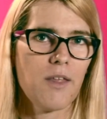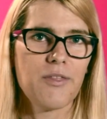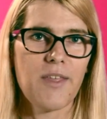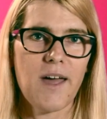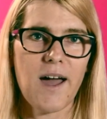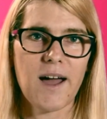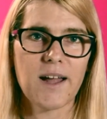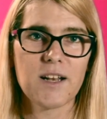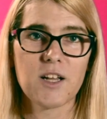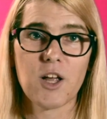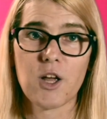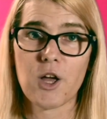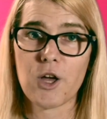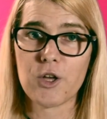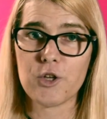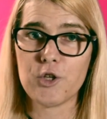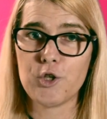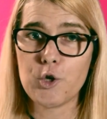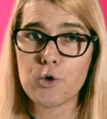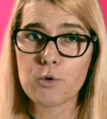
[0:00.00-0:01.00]
that
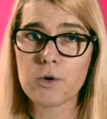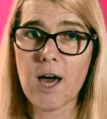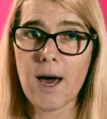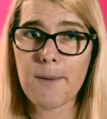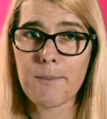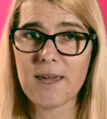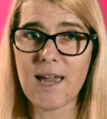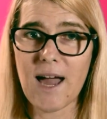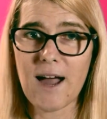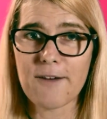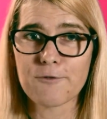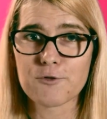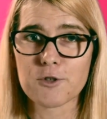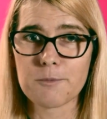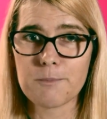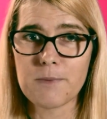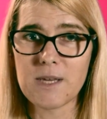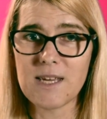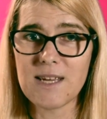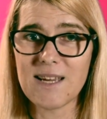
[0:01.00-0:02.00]
you coming after
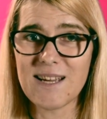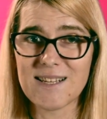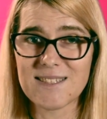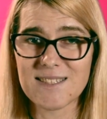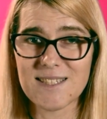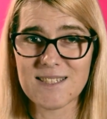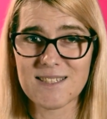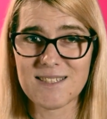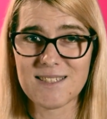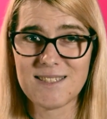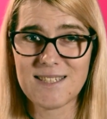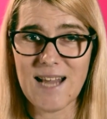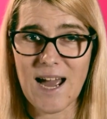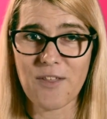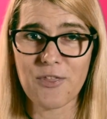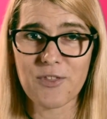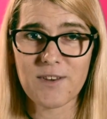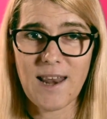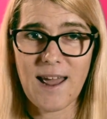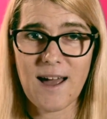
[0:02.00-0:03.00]
me is a
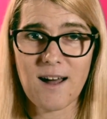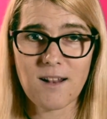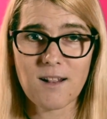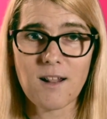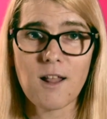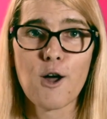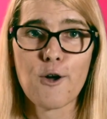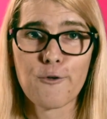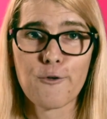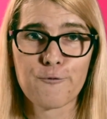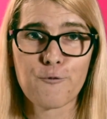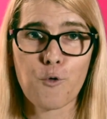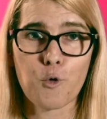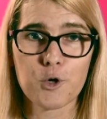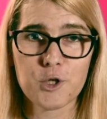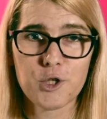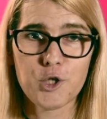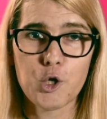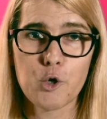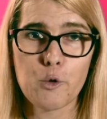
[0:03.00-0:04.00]
death knell for
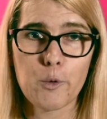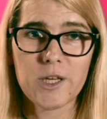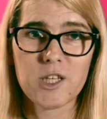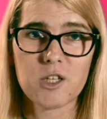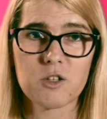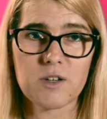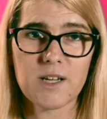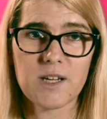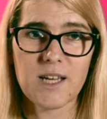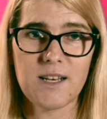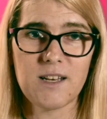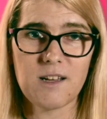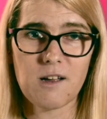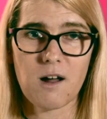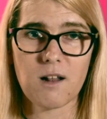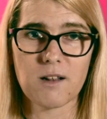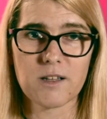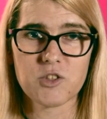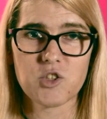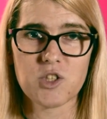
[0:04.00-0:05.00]
you and your
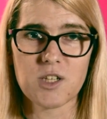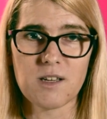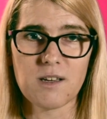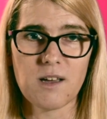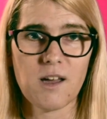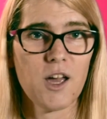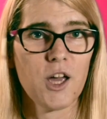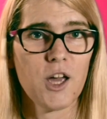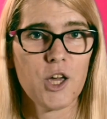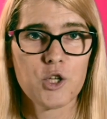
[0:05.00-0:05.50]
ideology.